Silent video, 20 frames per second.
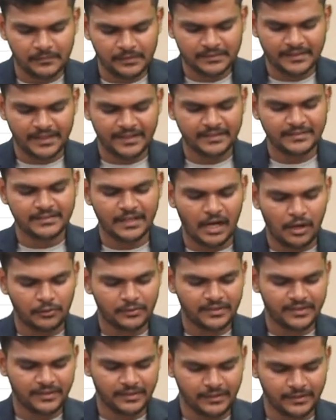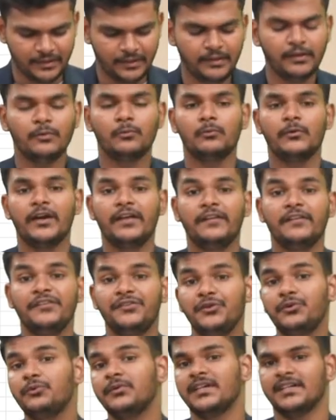things out here in
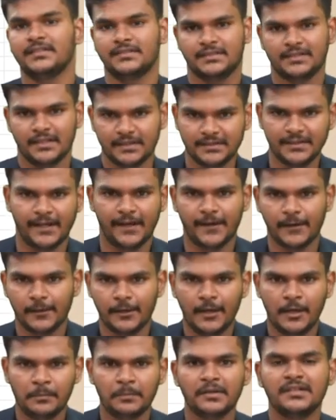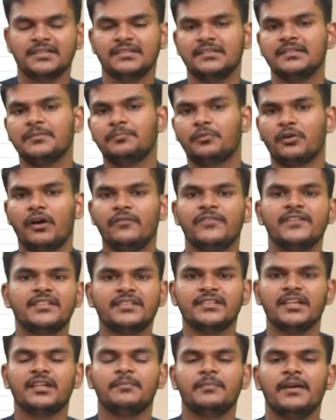units, isn't it? Because in the profit
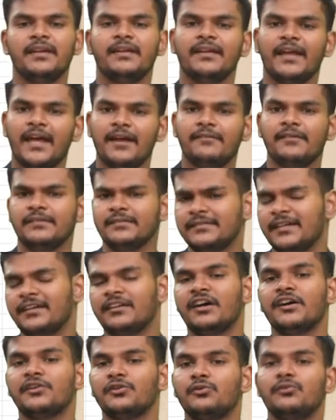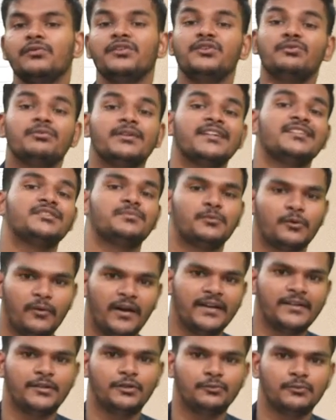statement, there are no units
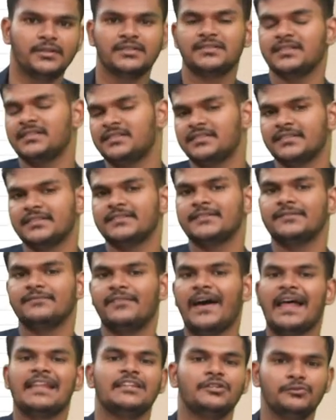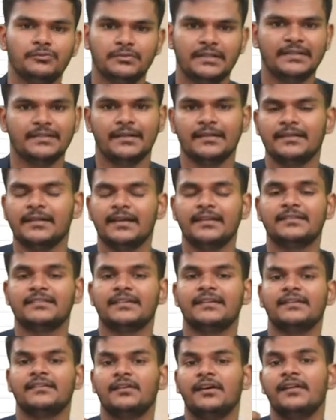provided to us. It's just values.
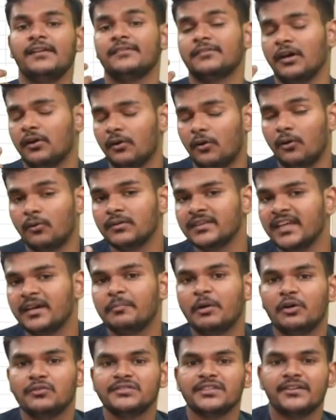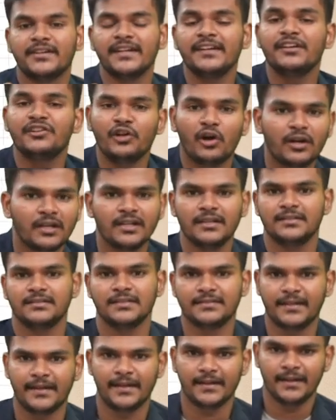All the amounts are in dollars,
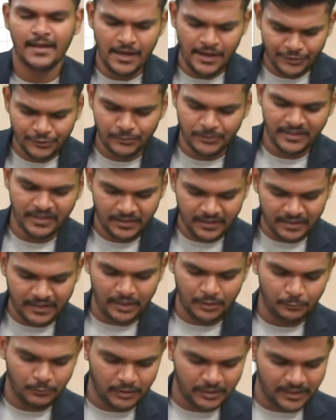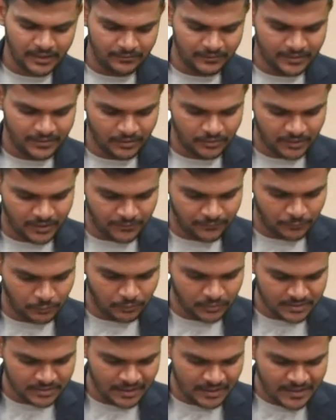isn't it? So we need to convert everything. Okay,
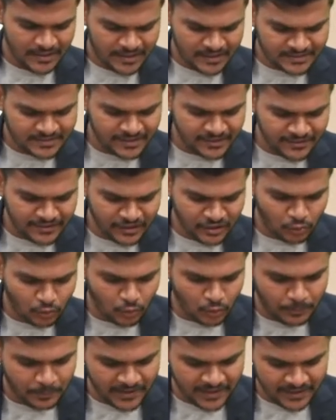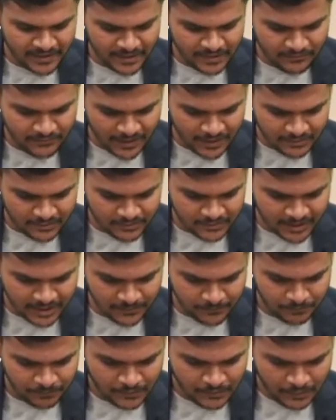folks, is there any opening
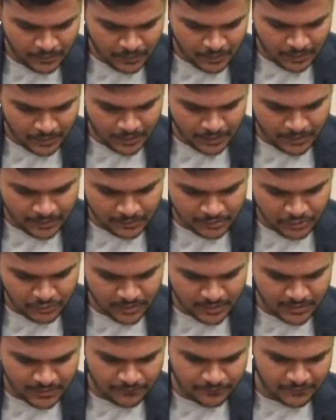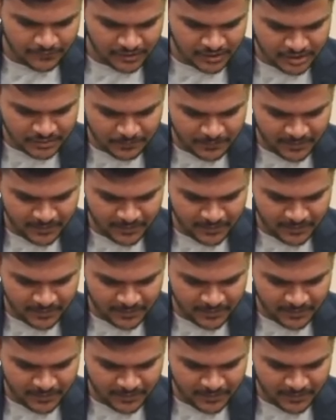inventory during the first